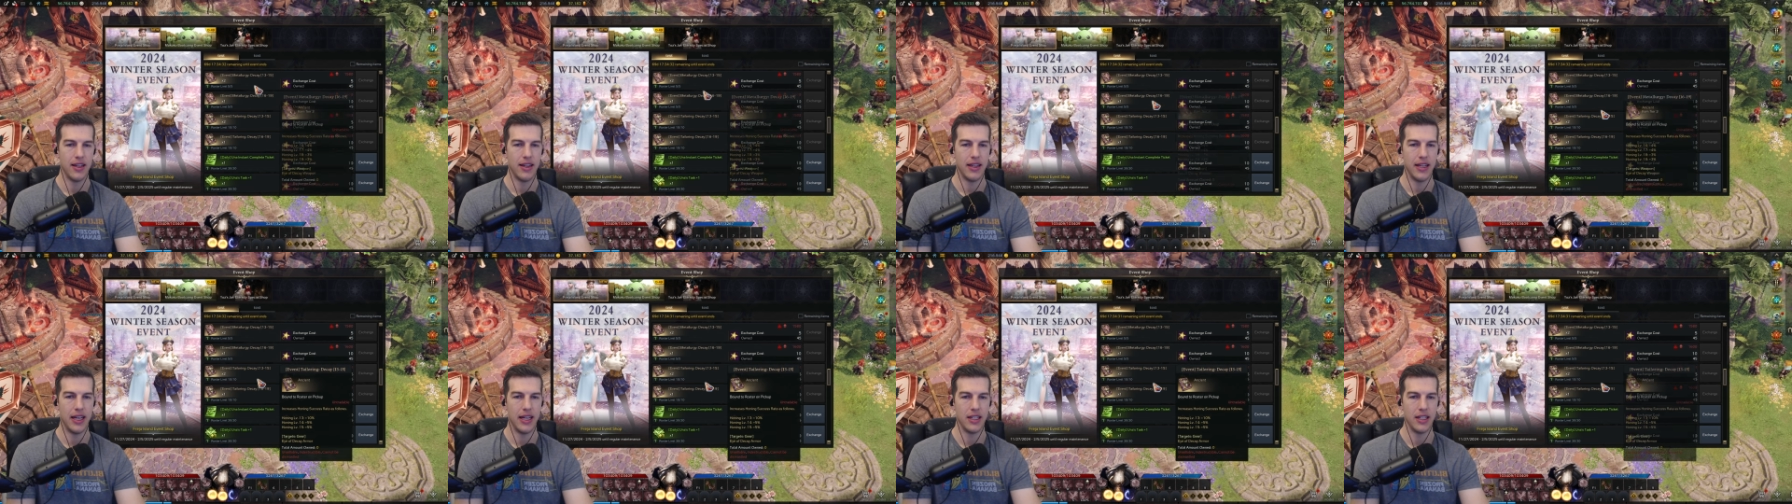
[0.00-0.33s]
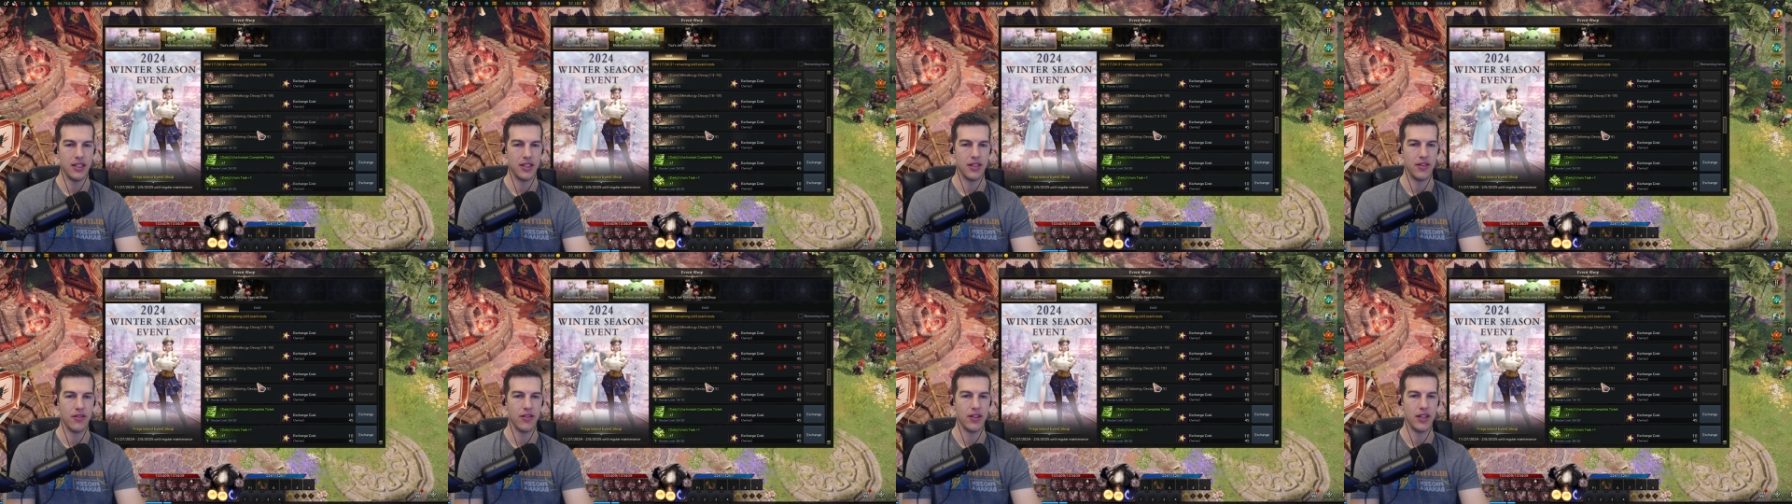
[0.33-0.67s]
That
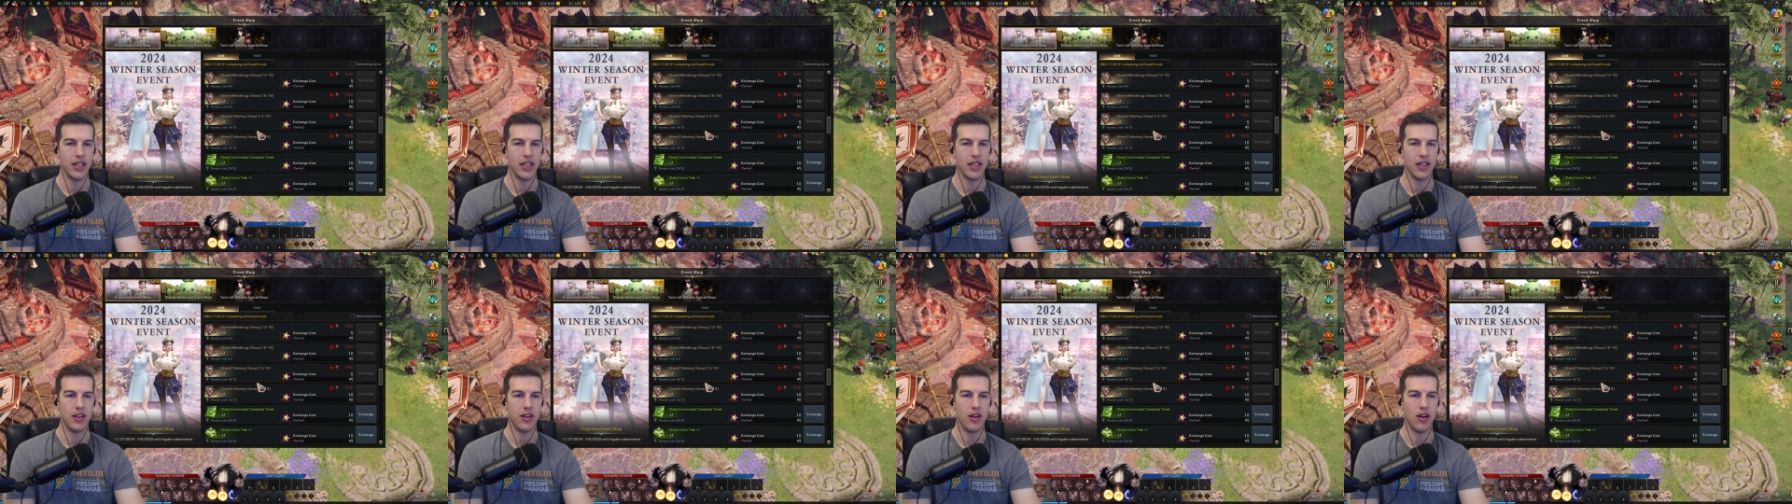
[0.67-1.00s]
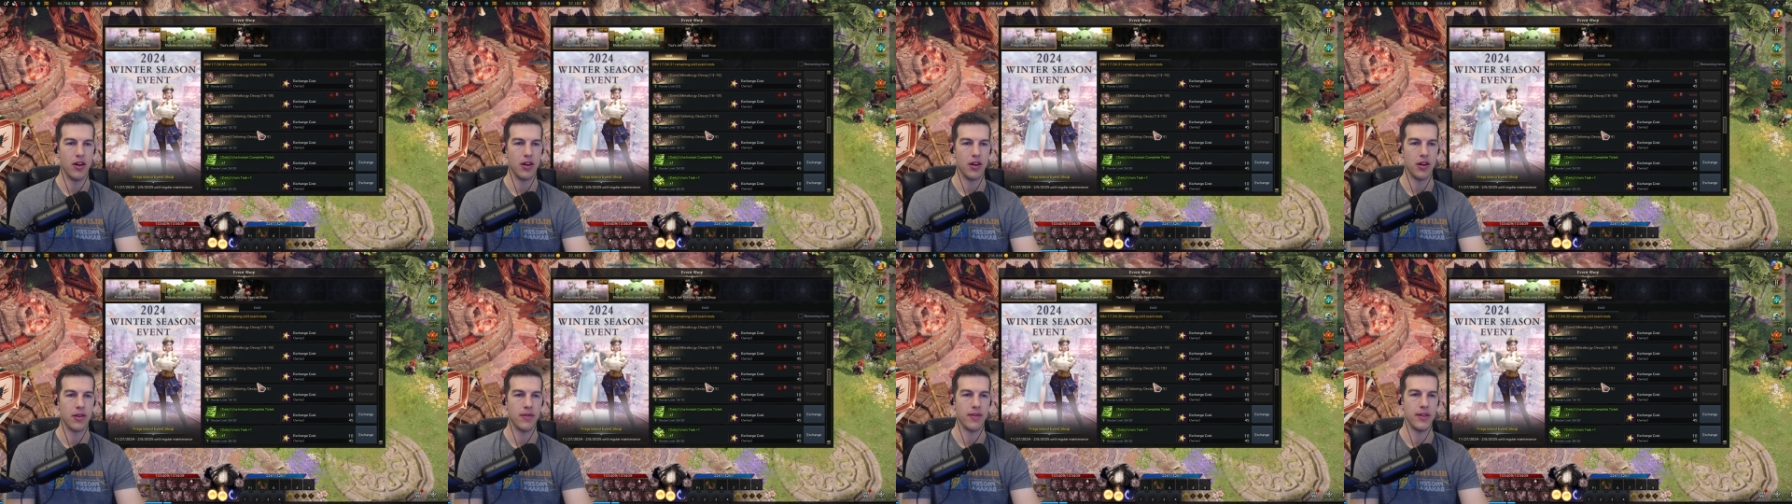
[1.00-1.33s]
is for the
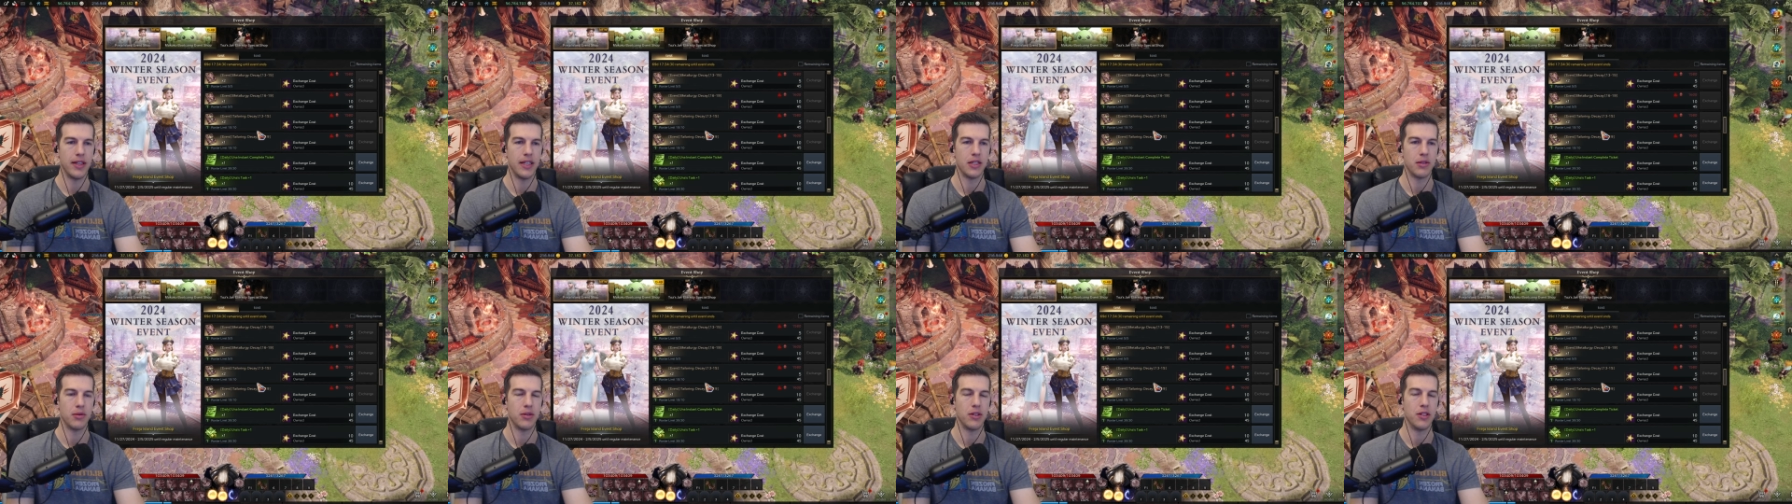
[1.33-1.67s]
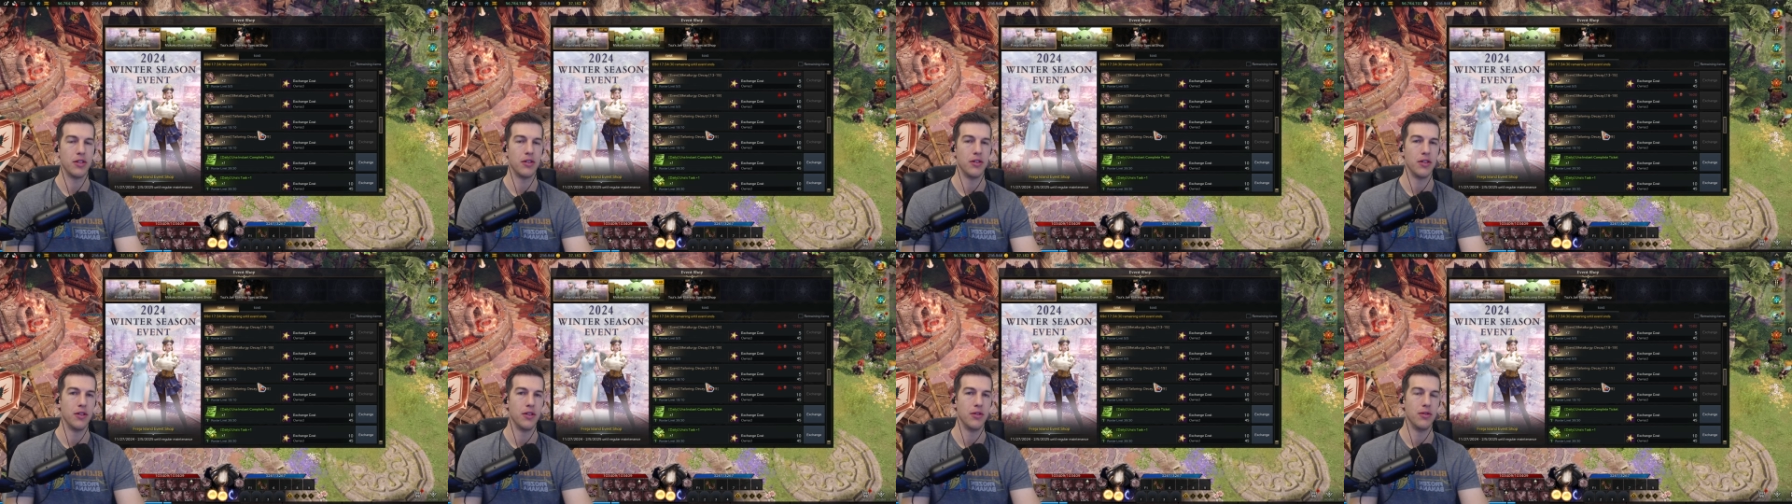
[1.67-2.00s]
Akkan armor. That's what
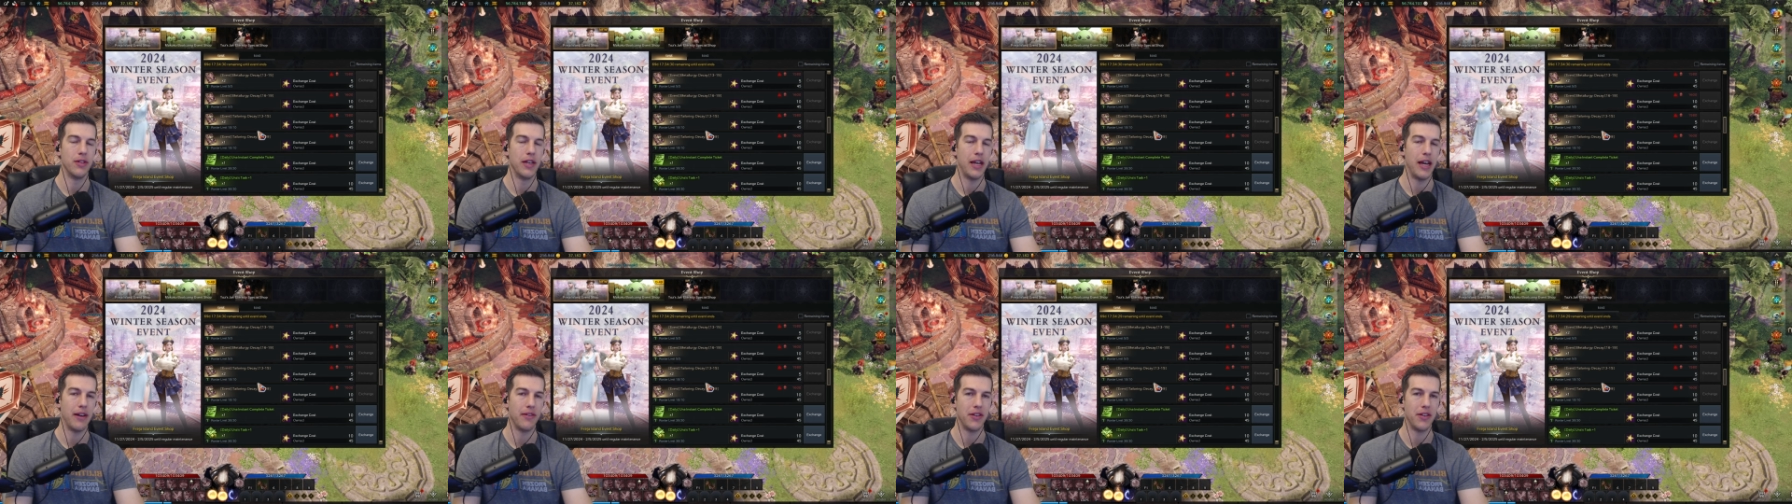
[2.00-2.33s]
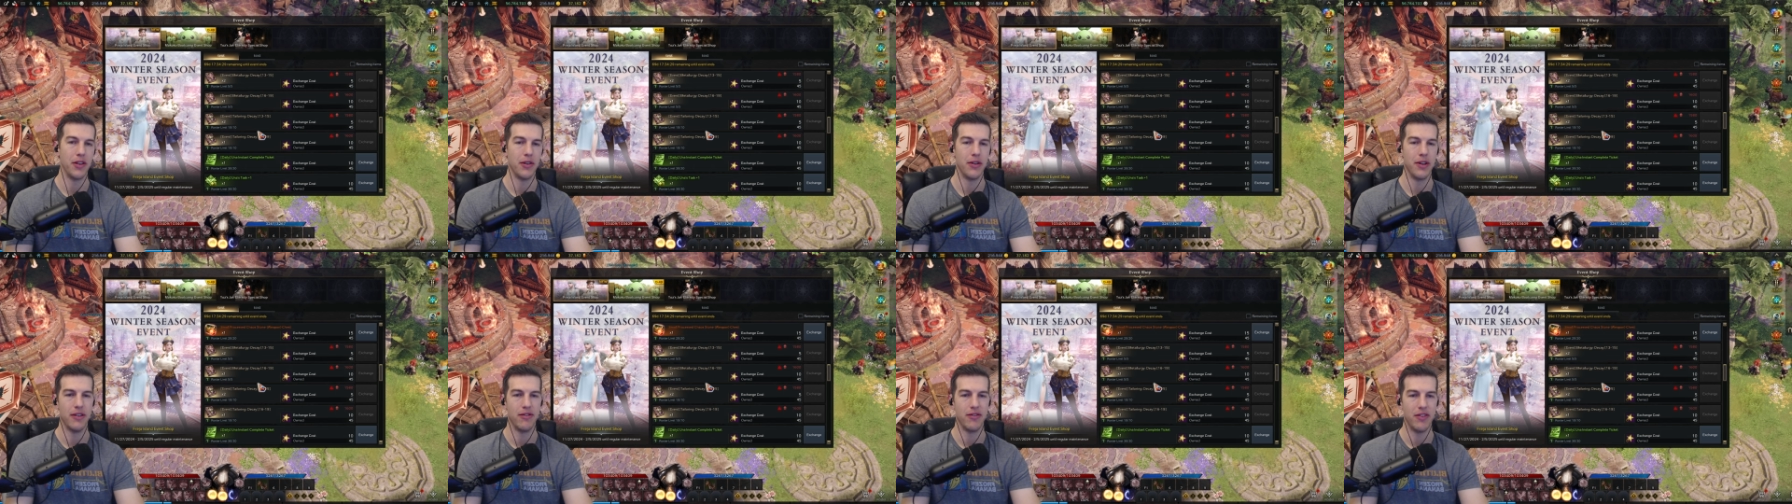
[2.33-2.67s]
you'll use after
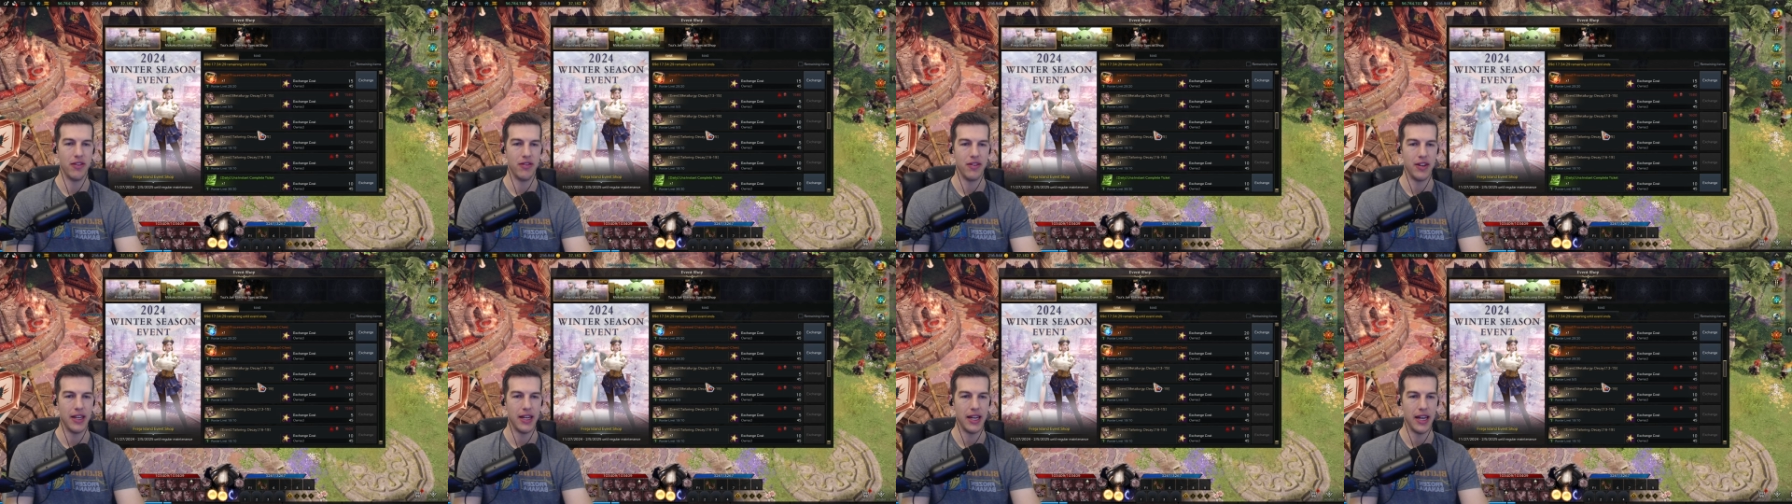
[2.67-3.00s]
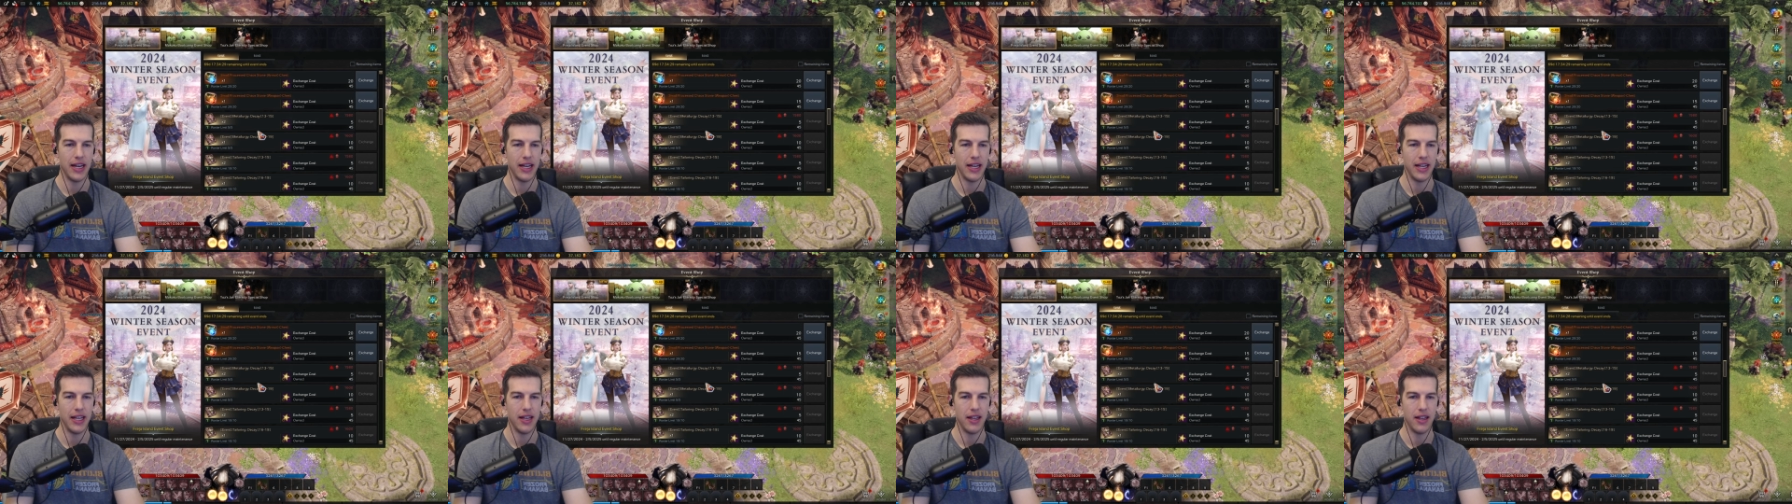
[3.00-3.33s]
you hit
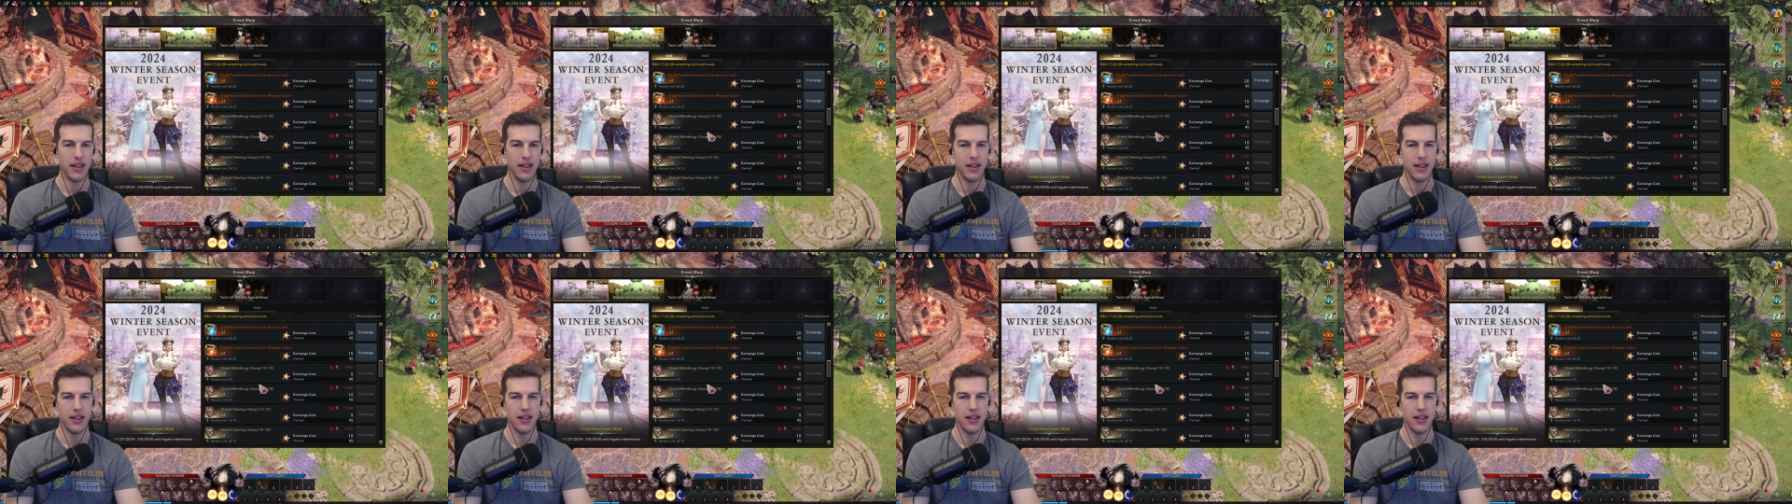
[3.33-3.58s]
1580.